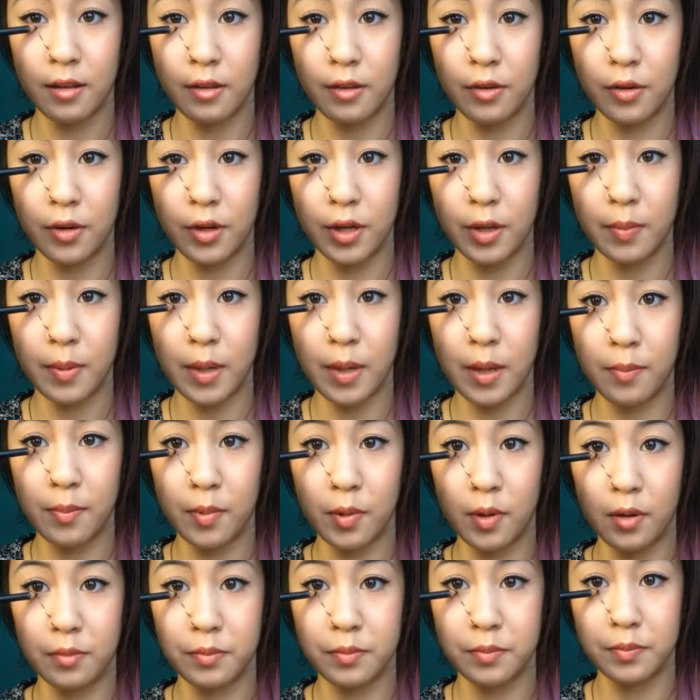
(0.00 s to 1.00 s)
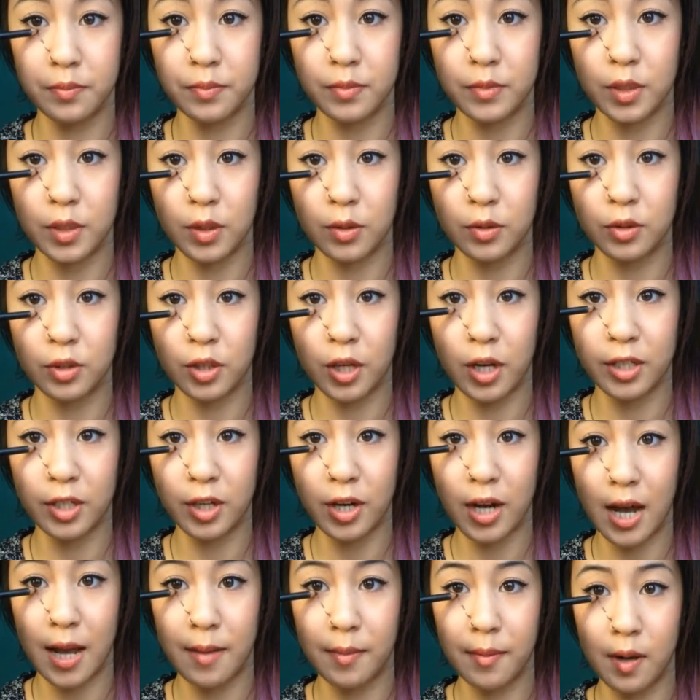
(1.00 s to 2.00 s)
through your pupil. Don't draw on
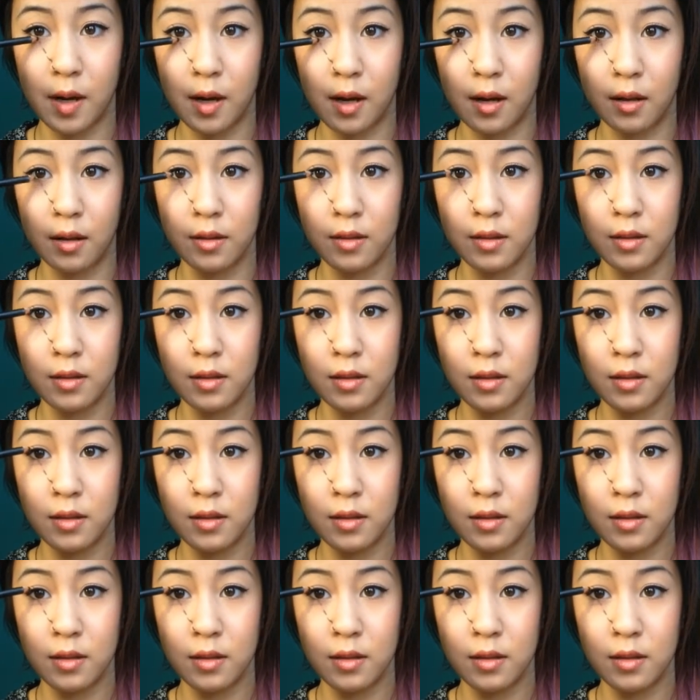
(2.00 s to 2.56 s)
your eyeball.